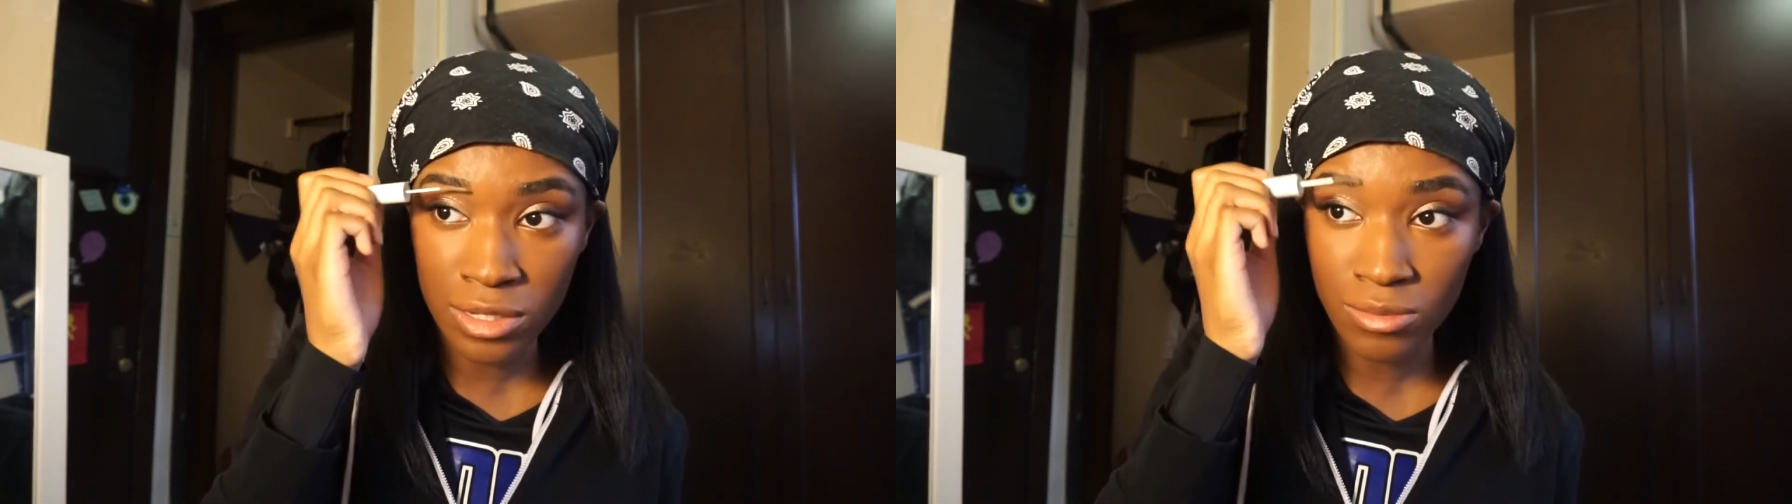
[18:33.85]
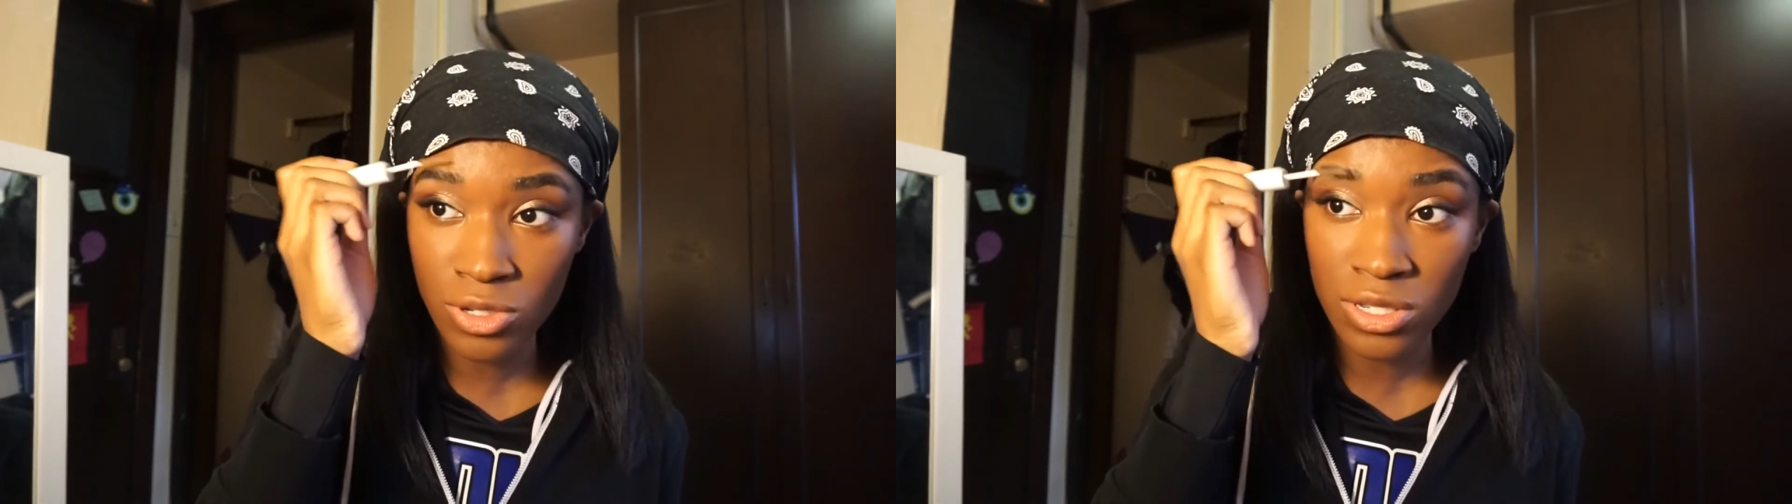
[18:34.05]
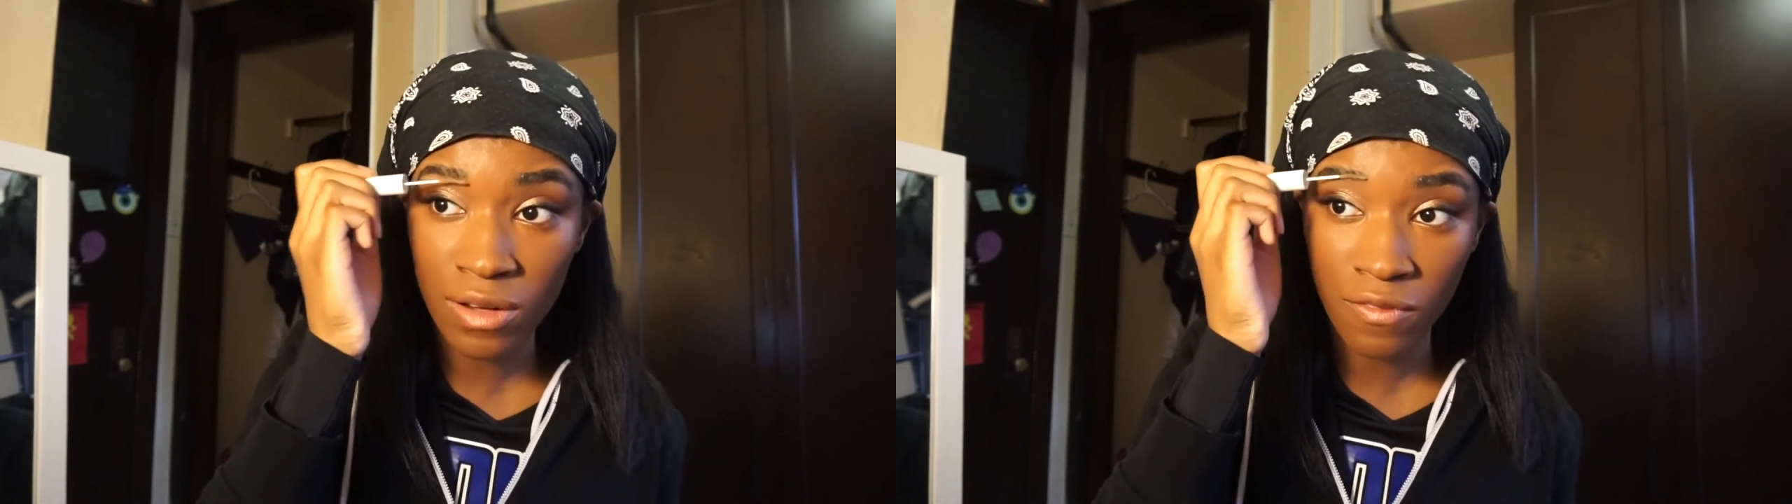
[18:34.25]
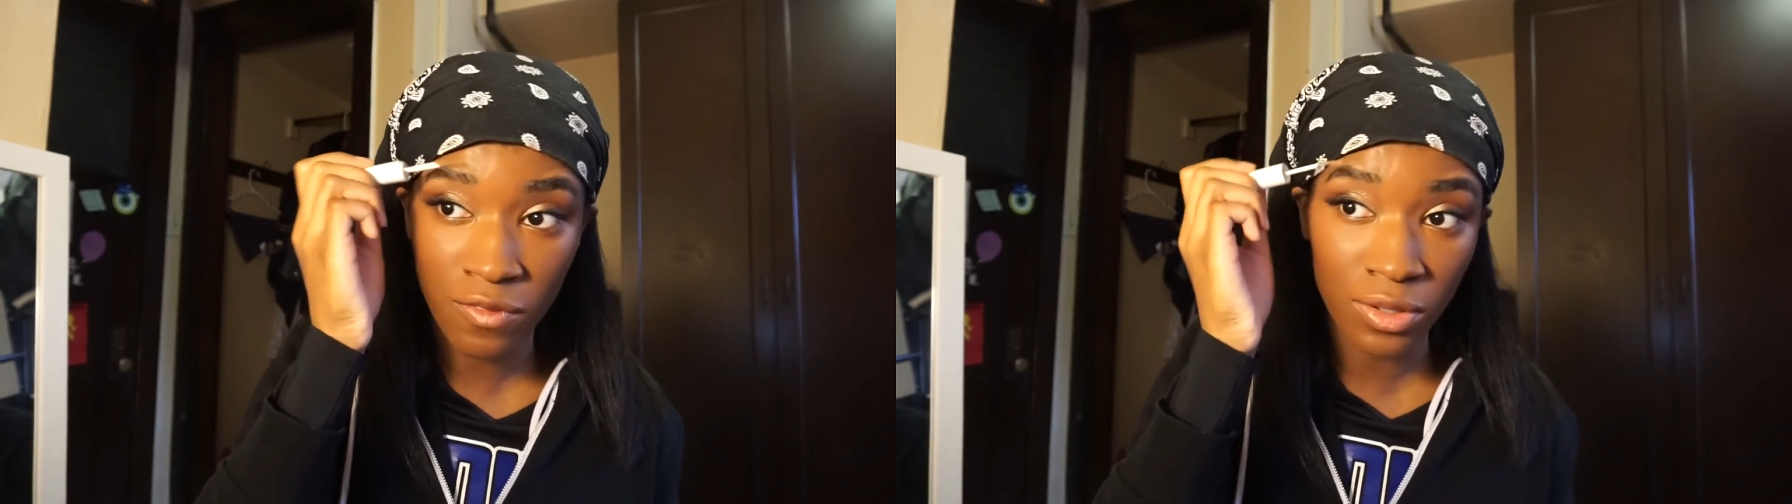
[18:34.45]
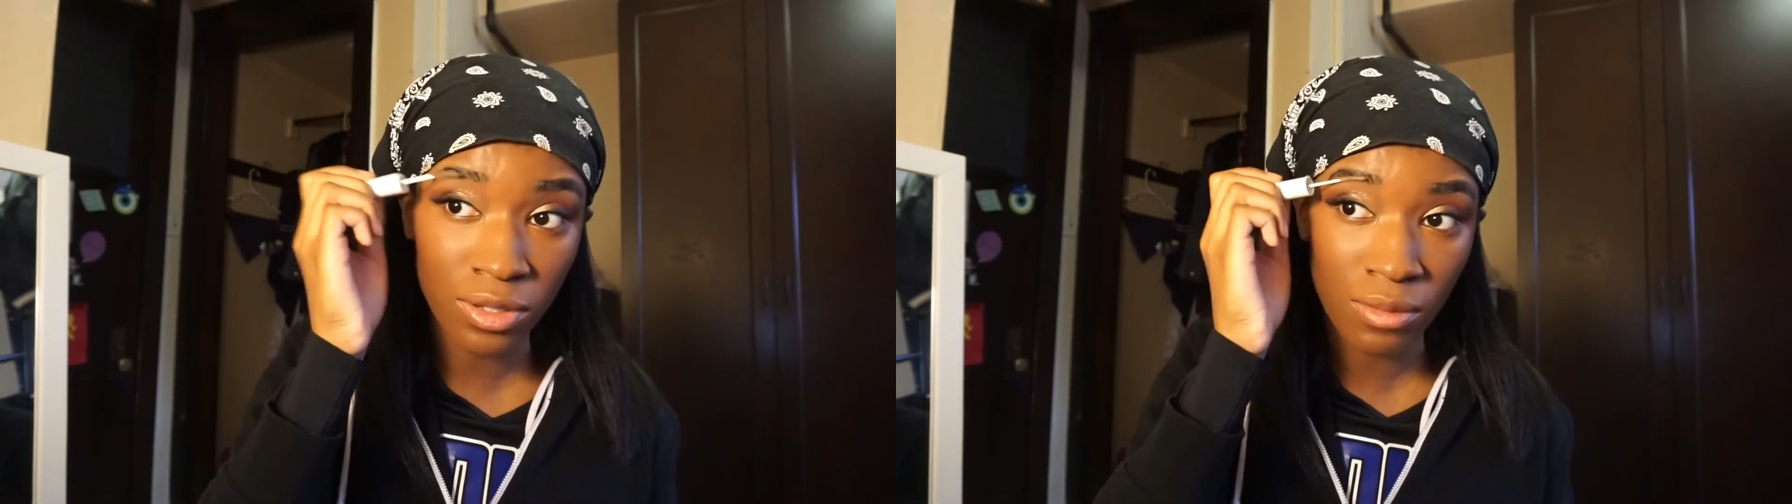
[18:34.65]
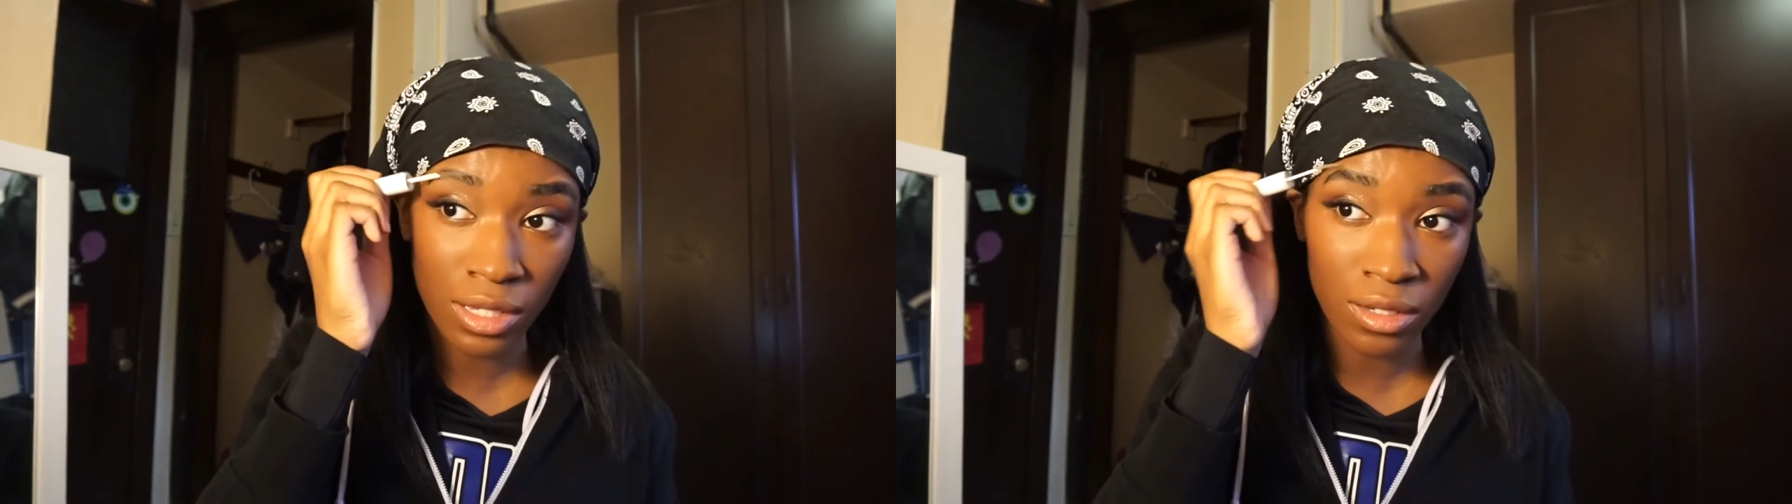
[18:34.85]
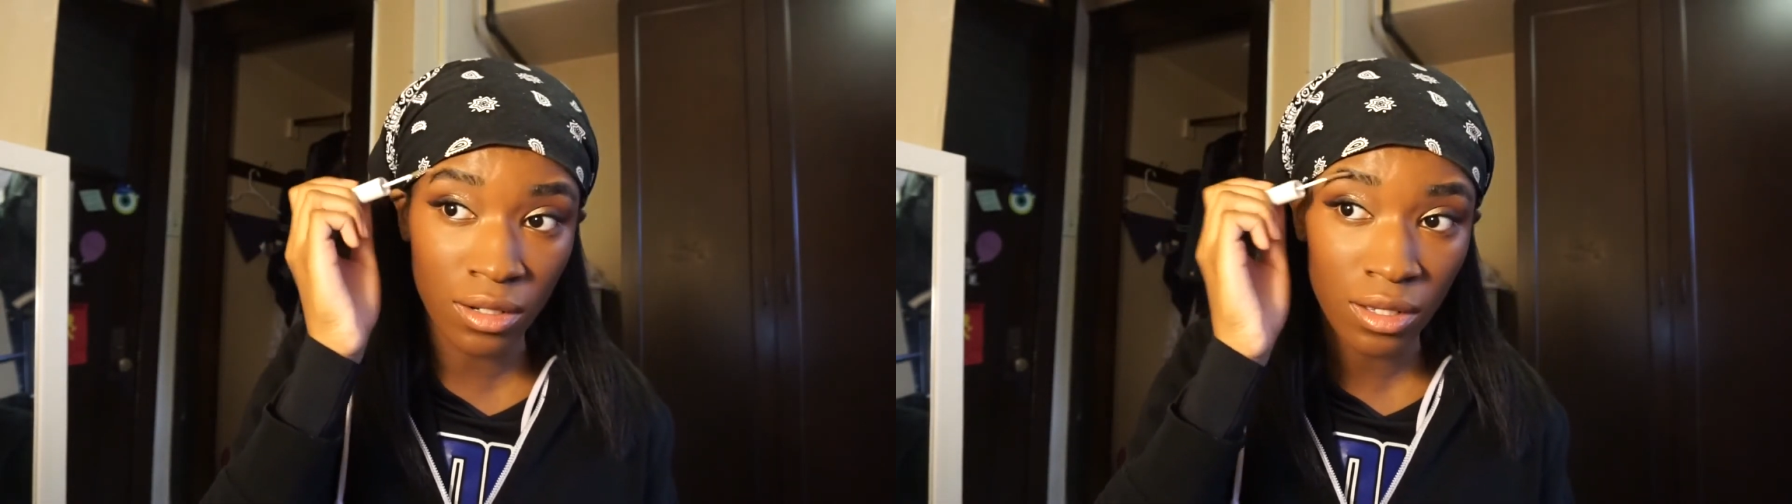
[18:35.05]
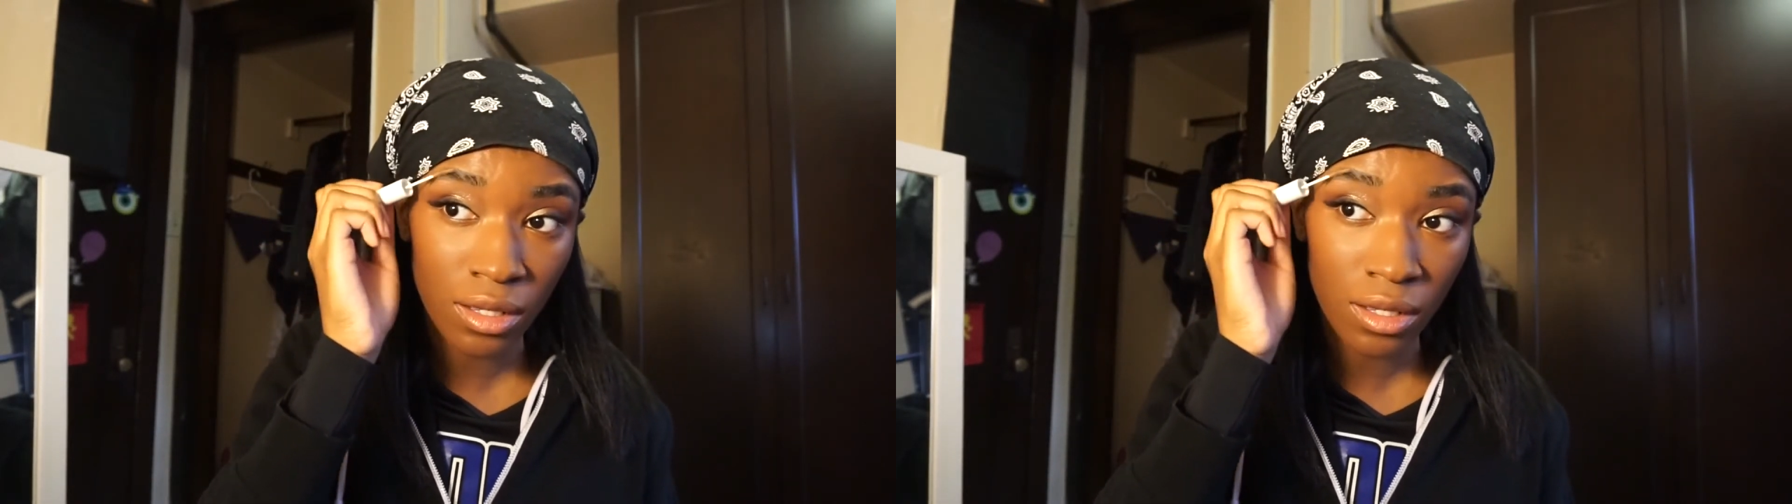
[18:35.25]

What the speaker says: so I'm just gonna fill them in